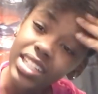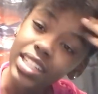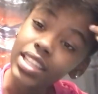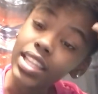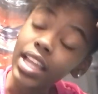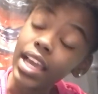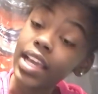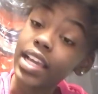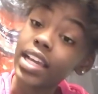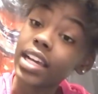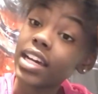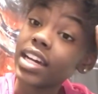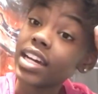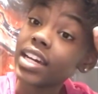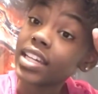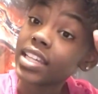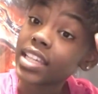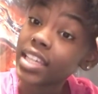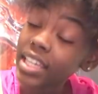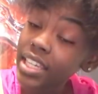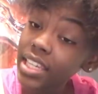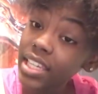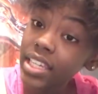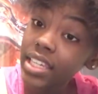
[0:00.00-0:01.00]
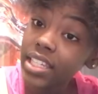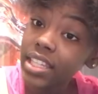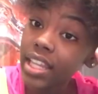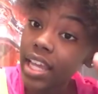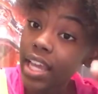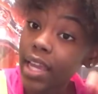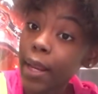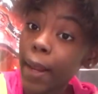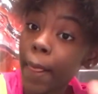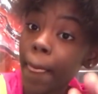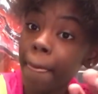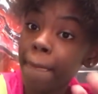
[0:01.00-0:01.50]
Like, again,
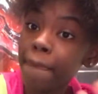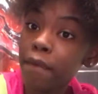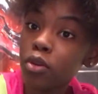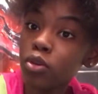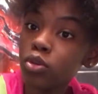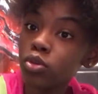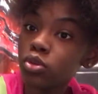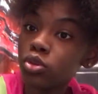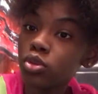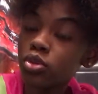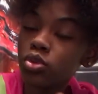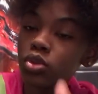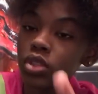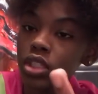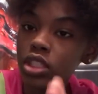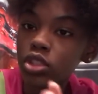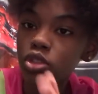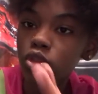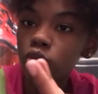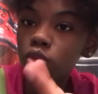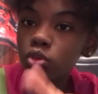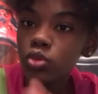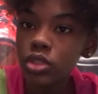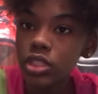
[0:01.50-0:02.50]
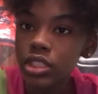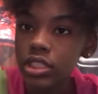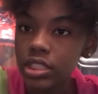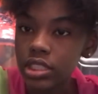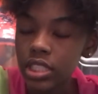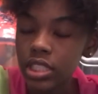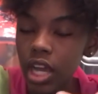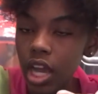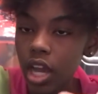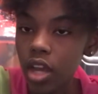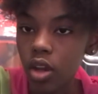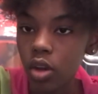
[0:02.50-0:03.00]
like, you just
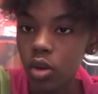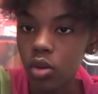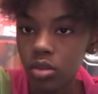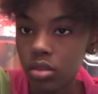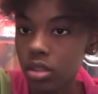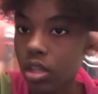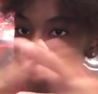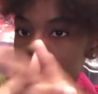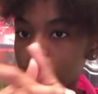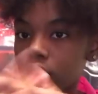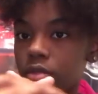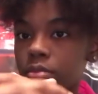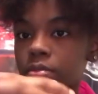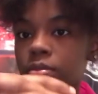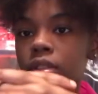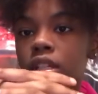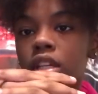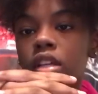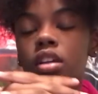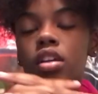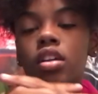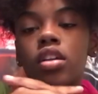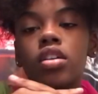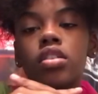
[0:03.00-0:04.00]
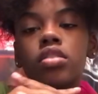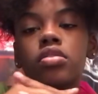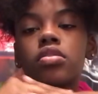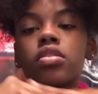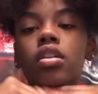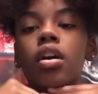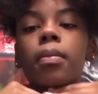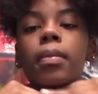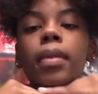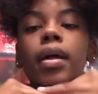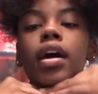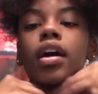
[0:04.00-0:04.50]
not gonna learn. So
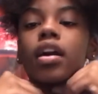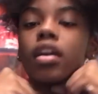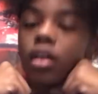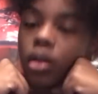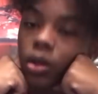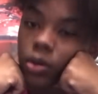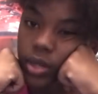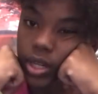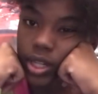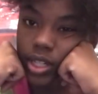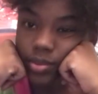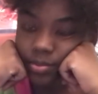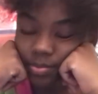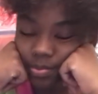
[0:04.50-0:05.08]
I'm like, okay.